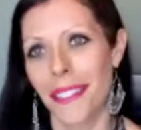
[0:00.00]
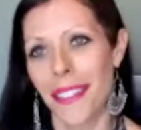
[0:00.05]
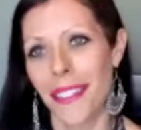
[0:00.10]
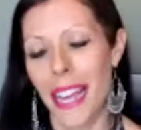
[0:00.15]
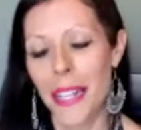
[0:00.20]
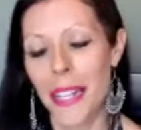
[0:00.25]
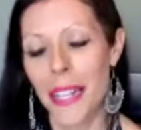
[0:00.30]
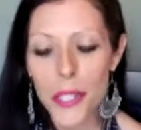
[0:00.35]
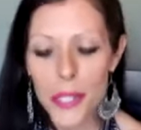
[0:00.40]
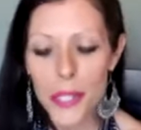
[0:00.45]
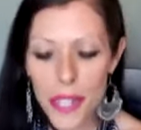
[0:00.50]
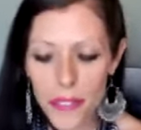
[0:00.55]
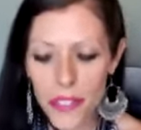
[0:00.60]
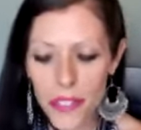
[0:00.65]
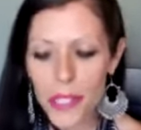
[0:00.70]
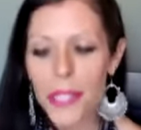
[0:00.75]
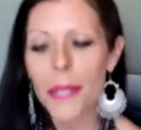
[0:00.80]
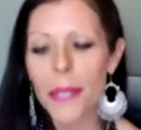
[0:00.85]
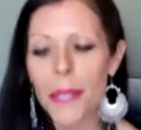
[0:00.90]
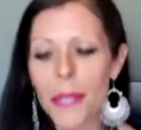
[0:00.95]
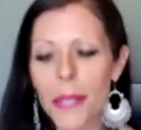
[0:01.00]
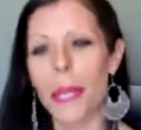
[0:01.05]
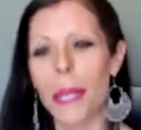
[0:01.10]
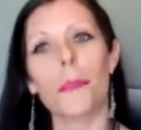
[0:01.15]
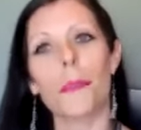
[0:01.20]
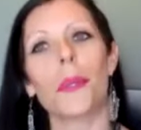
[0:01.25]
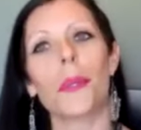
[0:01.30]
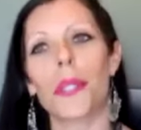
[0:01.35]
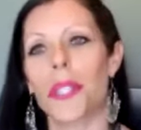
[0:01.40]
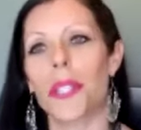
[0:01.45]
and you're never going to be
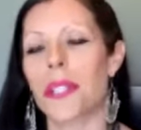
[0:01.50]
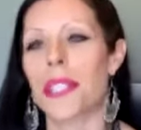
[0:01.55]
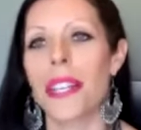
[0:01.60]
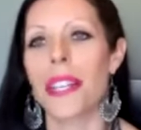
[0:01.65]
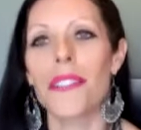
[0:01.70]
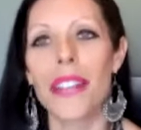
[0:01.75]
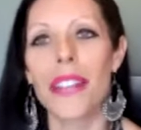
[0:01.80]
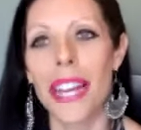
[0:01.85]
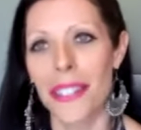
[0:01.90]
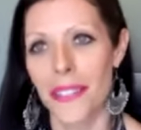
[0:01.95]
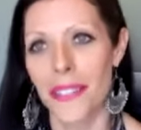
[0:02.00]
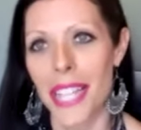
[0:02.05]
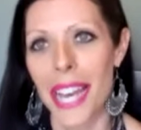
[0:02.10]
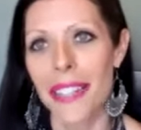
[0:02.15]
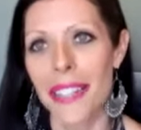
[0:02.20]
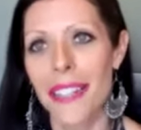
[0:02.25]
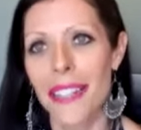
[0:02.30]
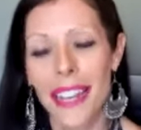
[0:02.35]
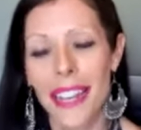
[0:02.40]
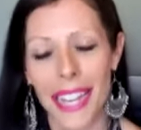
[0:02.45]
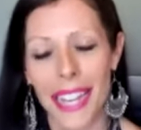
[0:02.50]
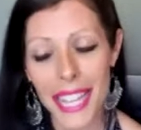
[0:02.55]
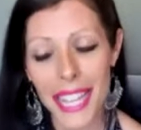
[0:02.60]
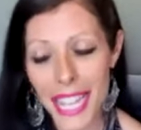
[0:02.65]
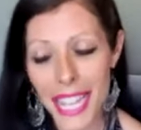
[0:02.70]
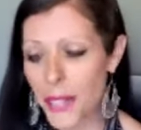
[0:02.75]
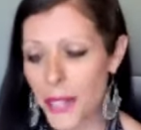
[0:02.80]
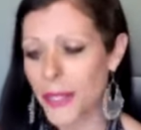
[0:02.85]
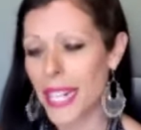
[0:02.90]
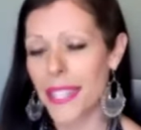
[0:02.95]
able to pull yourself out of that. And
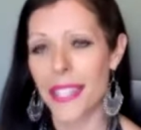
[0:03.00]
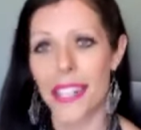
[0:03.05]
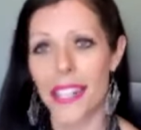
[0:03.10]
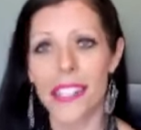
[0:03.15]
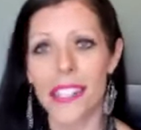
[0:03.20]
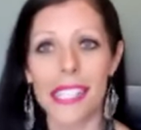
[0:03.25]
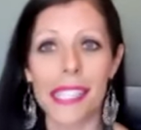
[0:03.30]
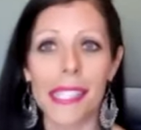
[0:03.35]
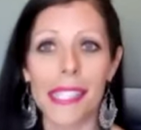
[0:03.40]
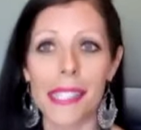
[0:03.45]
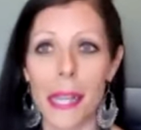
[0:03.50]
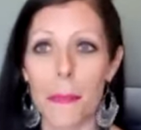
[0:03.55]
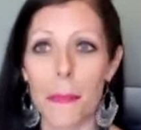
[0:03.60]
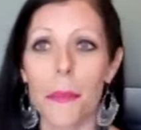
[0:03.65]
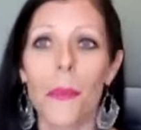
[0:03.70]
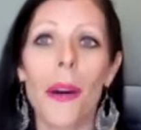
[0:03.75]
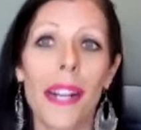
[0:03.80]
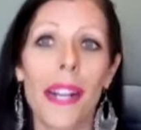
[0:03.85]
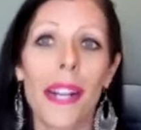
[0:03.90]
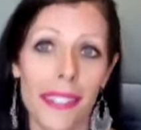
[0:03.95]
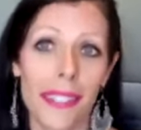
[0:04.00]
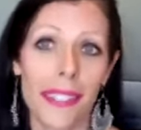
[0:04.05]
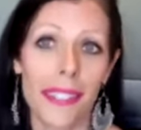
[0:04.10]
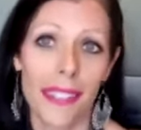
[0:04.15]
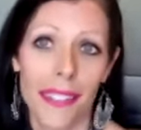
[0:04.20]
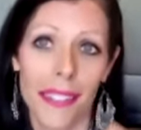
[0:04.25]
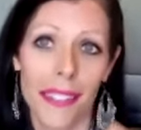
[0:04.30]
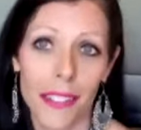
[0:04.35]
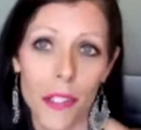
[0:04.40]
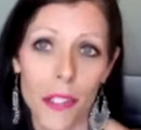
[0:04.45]
that right there is step one.
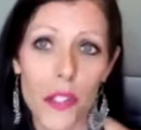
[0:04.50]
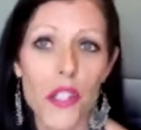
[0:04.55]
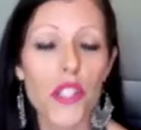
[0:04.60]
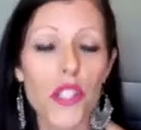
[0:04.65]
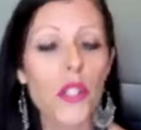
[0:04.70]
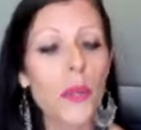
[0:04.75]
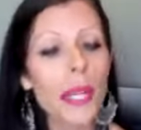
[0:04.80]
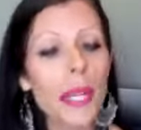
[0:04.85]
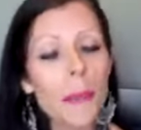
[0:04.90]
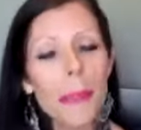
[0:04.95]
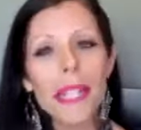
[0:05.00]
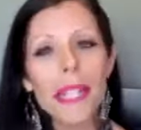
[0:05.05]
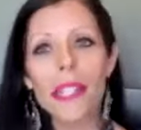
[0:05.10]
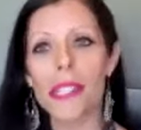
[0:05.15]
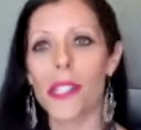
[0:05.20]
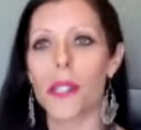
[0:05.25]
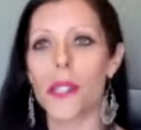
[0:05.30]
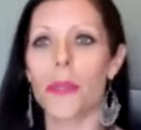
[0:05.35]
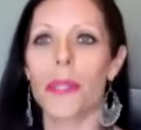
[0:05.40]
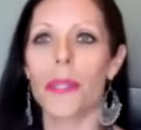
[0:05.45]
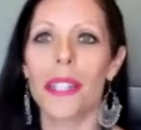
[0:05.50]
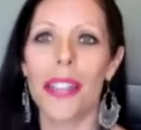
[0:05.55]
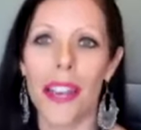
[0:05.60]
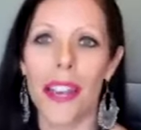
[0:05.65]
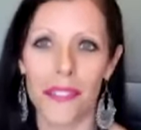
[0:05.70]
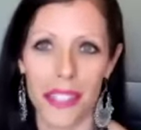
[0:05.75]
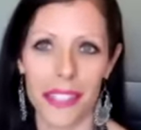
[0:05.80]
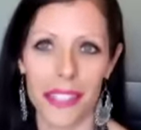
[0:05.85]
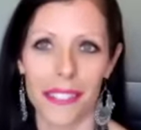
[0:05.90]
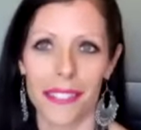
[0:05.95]
Do well, it because you love
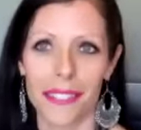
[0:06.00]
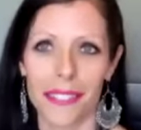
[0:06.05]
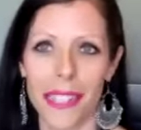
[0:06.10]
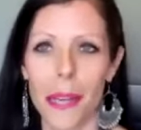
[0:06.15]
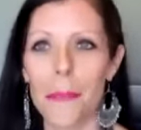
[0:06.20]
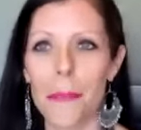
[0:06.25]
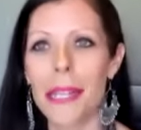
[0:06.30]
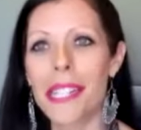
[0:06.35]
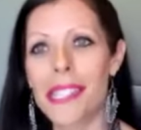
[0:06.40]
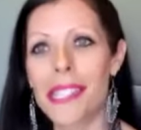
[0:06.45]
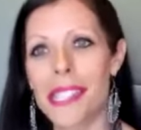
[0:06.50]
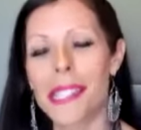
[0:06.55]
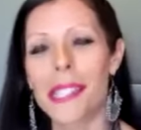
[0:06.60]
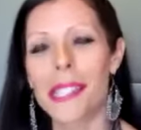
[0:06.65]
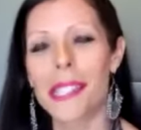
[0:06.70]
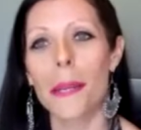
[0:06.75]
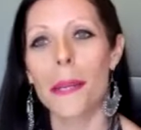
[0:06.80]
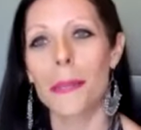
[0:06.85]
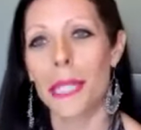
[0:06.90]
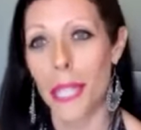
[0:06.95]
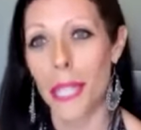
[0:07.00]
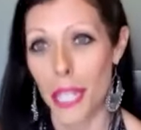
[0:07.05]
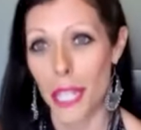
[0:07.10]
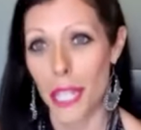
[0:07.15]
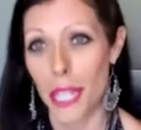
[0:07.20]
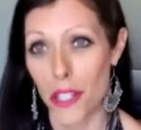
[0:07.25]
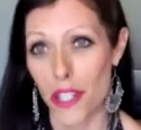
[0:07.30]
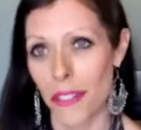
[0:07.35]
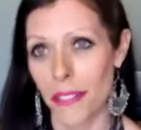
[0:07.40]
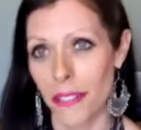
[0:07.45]
it, not because it's an obligation,
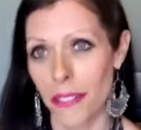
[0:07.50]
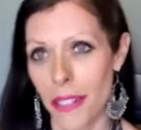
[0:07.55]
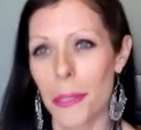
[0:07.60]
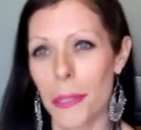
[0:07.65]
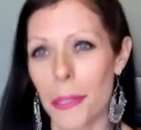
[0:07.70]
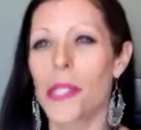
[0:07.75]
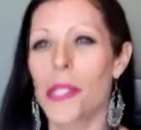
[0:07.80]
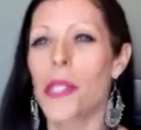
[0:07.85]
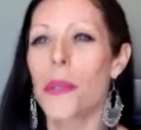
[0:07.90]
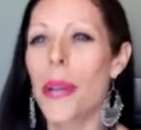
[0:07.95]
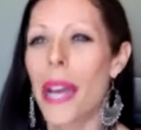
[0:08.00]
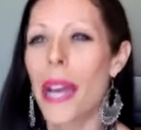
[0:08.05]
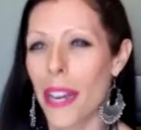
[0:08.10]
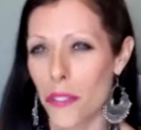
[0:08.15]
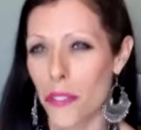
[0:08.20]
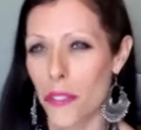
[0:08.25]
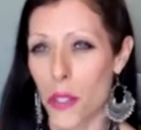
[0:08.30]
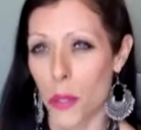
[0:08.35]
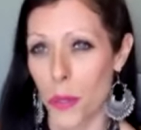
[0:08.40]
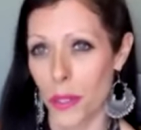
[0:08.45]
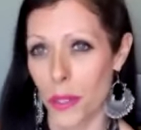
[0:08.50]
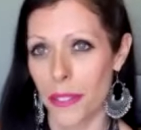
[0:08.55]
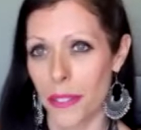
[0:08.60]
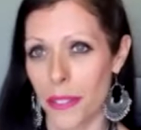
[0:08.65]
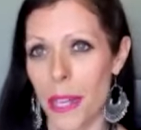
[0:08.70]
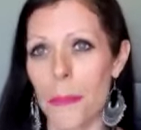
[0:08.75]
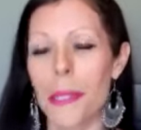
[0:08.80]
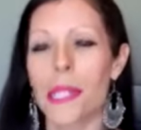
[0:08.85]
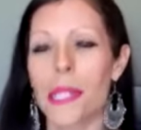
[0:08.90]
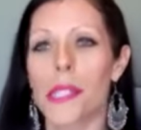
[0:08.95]
not because you have to,
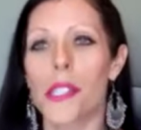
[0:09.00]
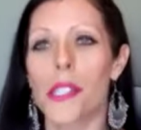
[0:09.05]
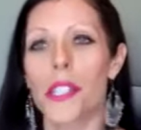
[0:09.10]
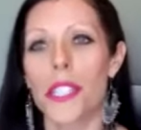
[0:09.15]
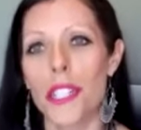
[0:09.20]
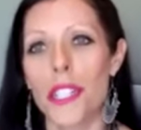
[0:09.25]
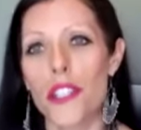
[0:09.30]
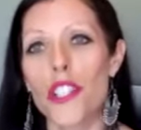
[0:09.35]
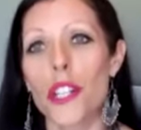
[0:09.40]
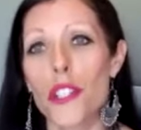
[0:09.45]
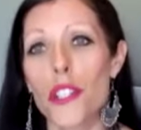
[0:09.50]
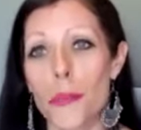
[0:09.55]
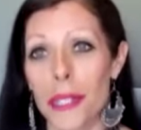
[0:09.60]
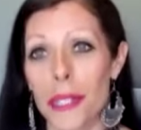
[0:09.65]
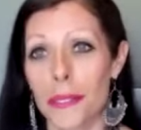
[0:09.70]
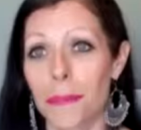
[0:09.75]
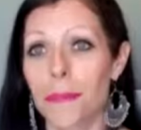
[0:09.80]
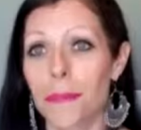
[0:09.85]
not because you're in judgment.